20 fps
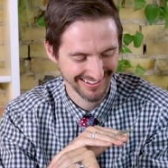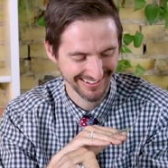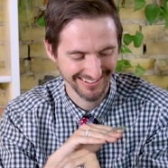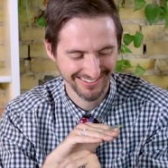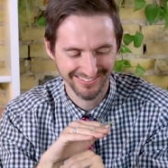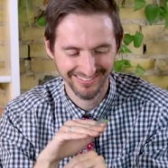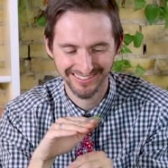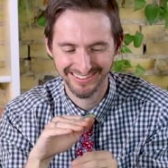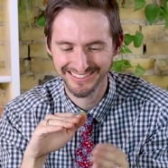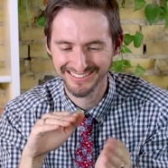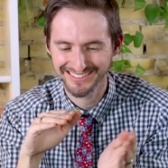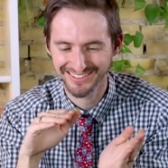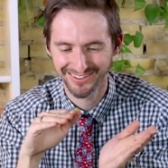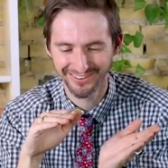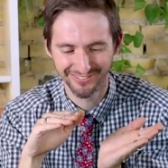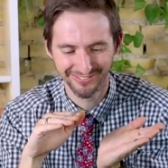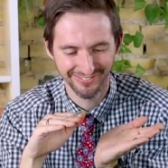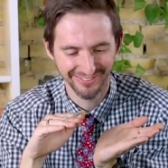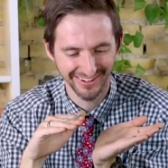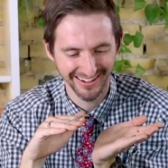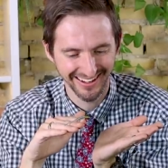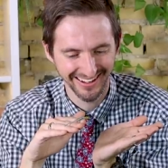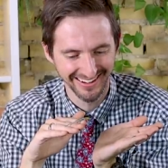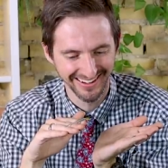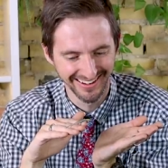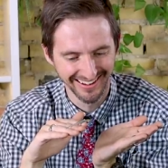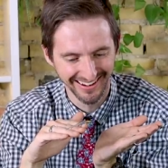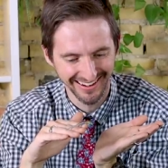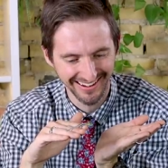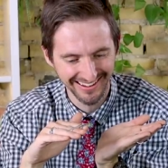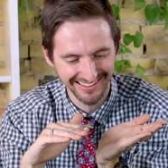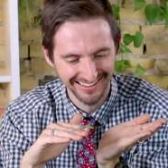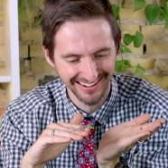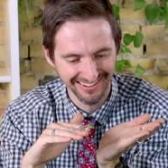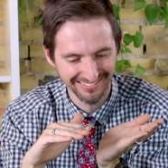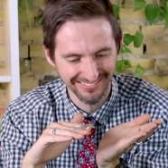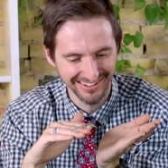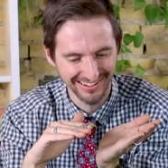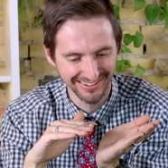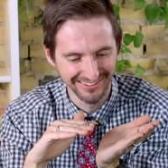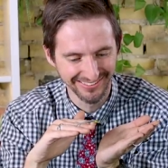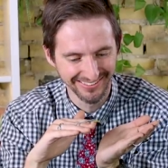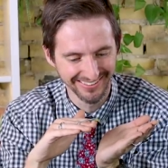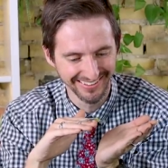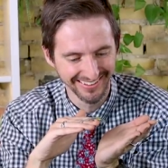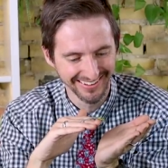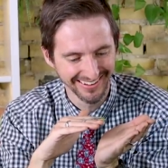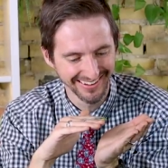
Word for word: You are so fun. I love you.